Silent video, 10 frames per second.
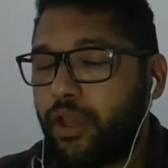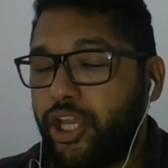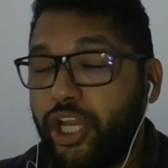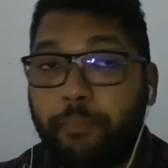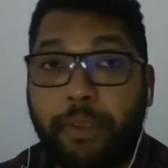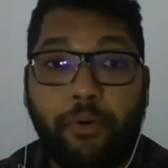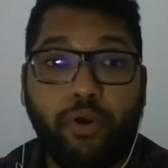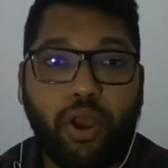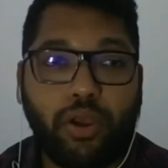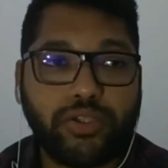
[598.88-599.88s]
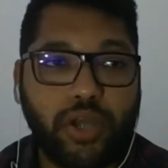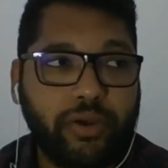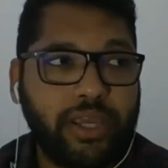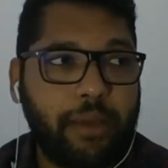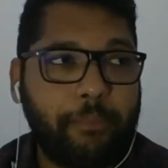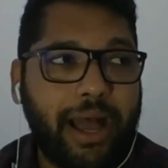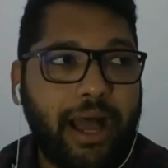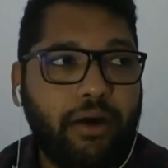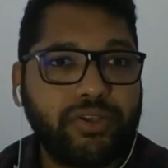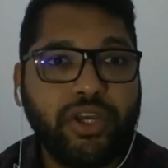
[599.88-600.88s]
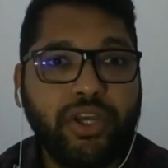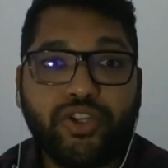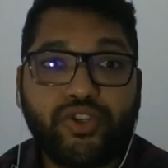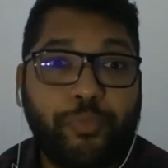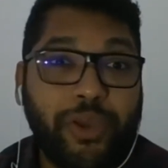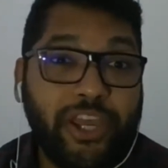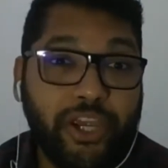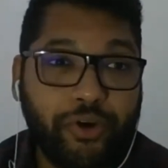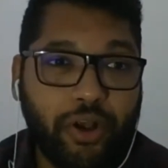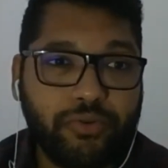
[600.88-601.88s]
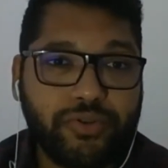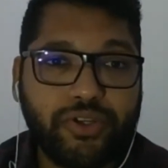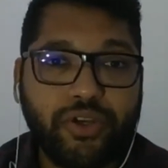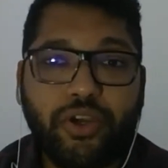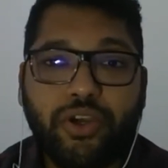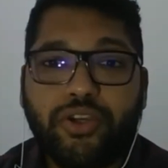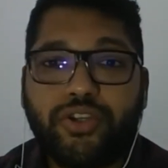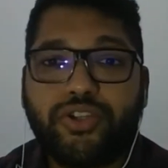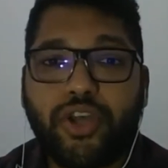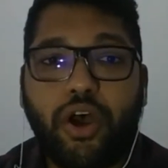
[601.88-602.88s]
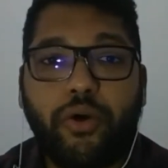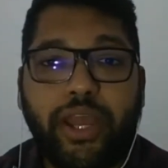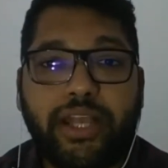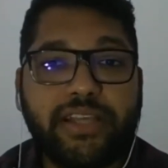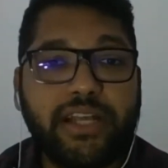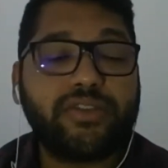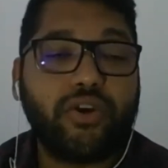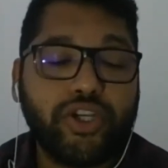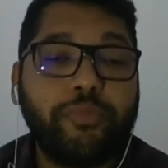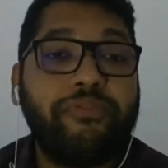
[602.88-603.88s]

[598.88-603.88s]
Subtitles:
hear people talking about superheroes. So it's going to be